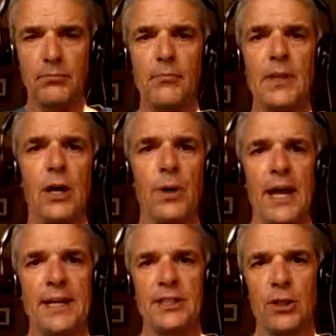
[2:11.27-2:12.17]

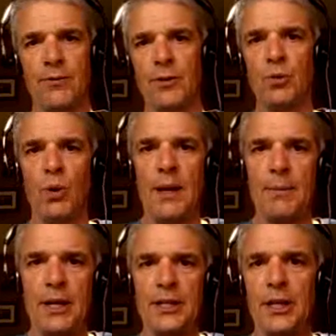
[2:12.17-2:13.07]
Okay, so the first one I'm
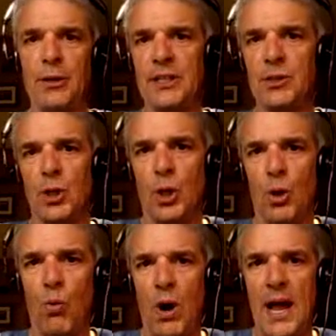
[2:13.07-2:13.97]
going to do is
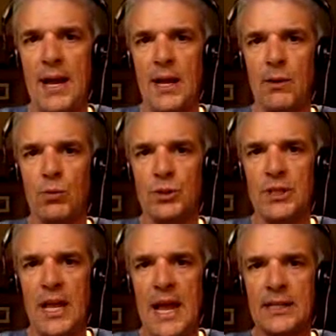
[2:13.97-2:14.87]
y equals
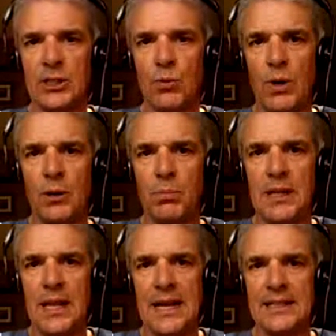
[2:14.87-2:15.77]
x squared
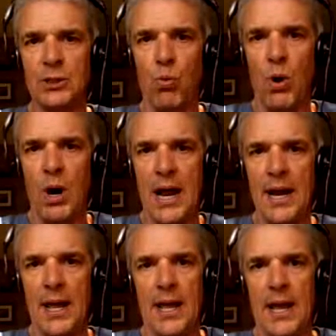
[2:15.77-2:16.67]
plus 1.
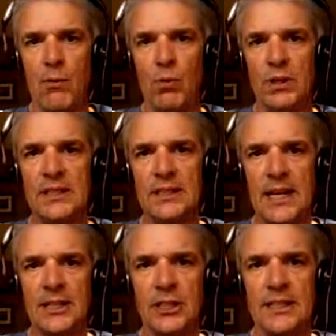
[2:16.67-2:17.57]
And what this
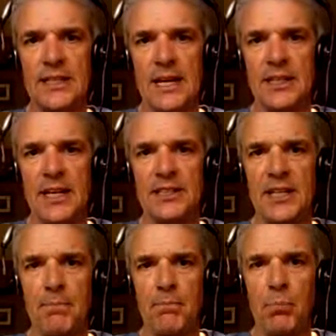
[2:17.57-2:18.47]
essentially does is it
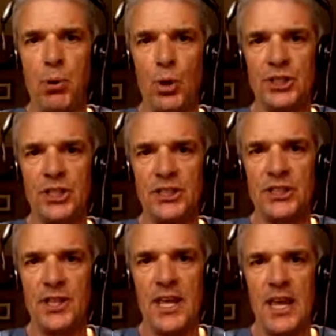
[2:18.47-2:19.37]
pushes
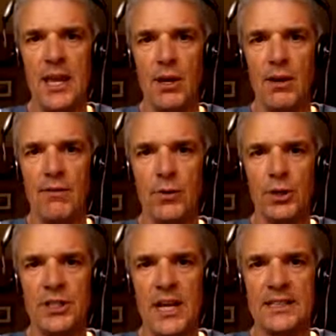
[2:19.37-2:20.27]
the
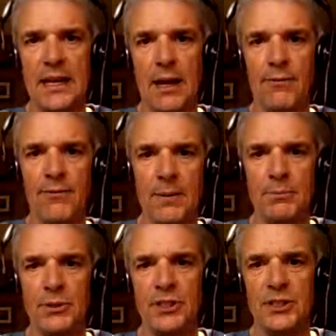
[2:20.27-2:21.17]
vertex from
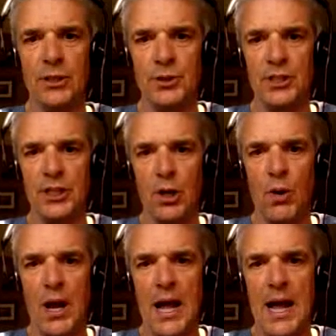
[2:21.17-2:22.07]
0, 0
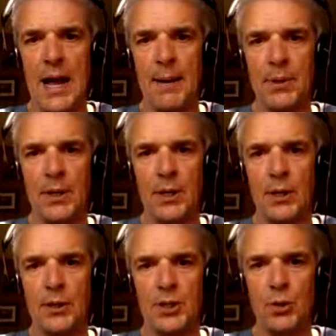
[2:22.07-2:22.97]
up
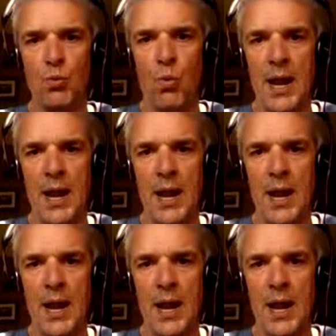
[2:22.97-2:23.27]
to 1.